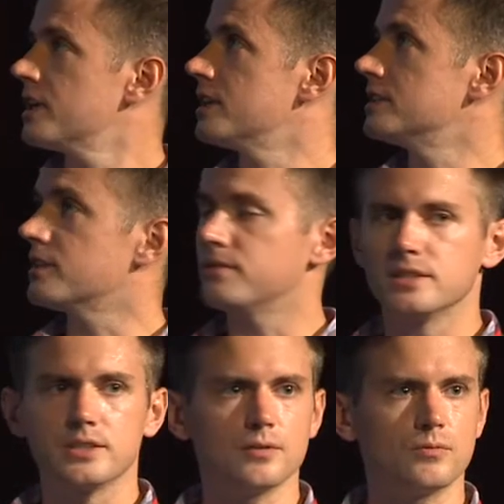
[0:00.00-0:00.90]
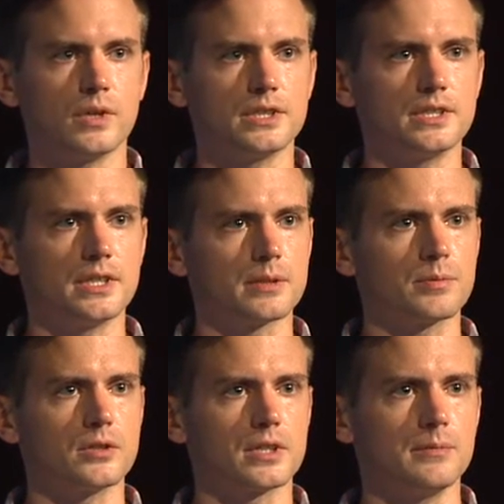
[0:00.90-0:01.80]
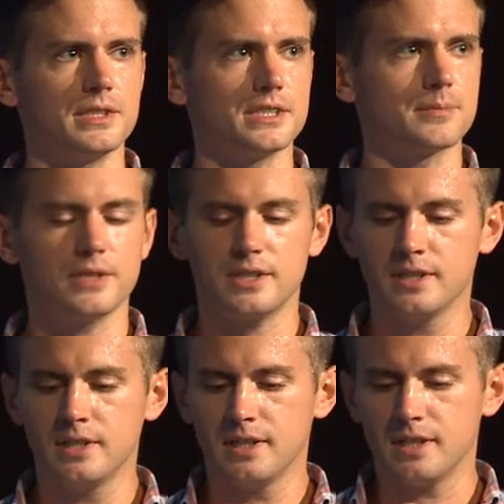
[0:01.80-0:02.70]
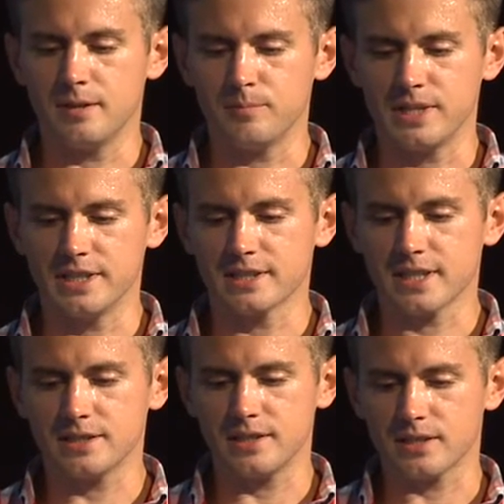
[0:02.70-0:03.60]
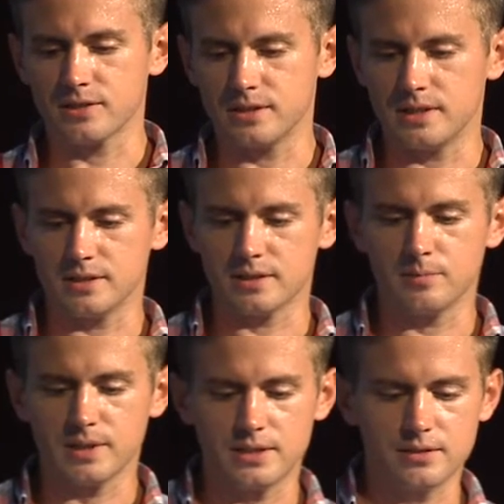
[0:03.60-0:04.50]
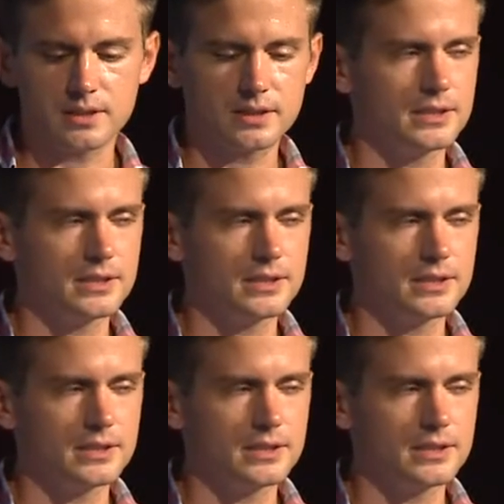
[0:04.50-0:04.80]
definition of what generic programming is, but in this case, it actually does apply directly.